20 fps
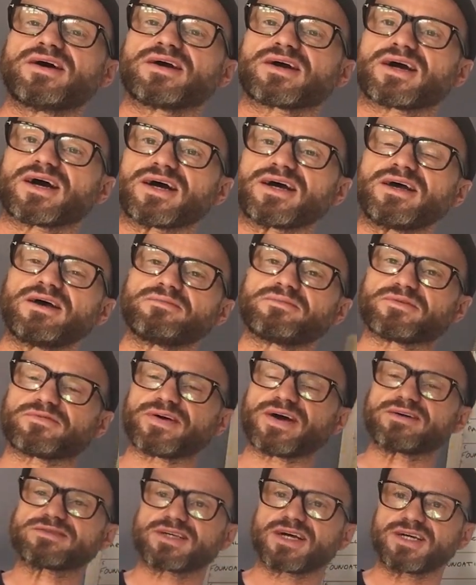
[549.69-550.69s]
Okay, but
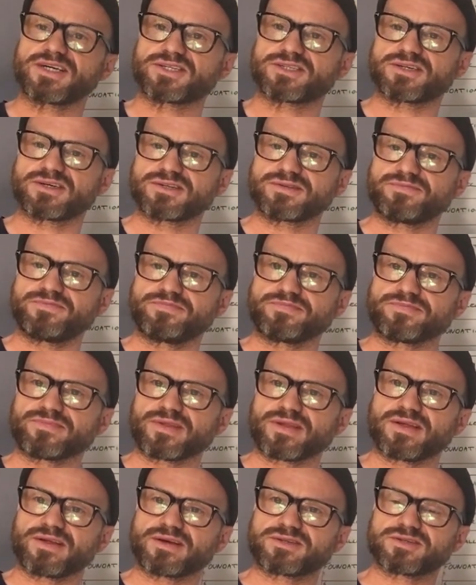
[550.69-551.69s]
foundation,
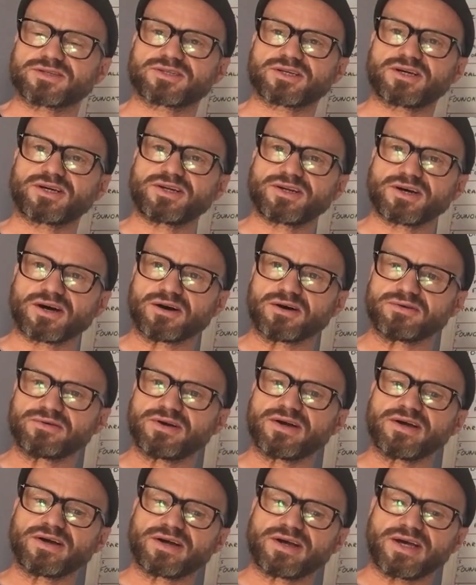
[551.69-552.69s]
just so you
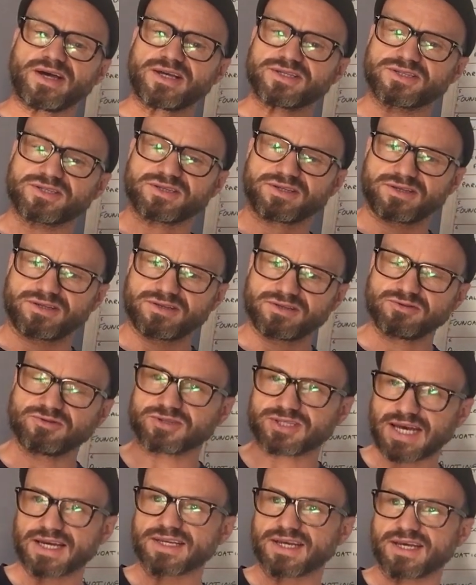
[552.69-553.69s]
know, is
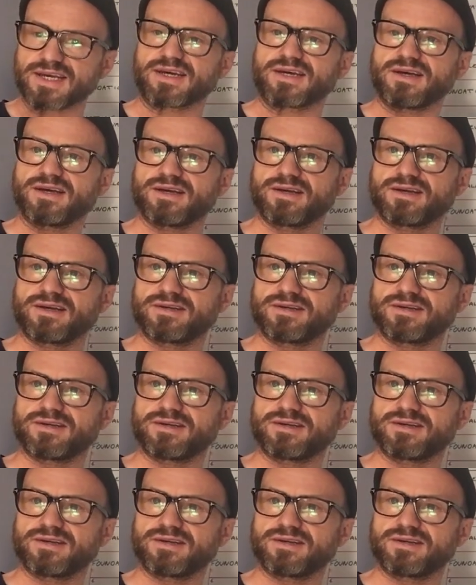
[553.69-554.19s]
your technique.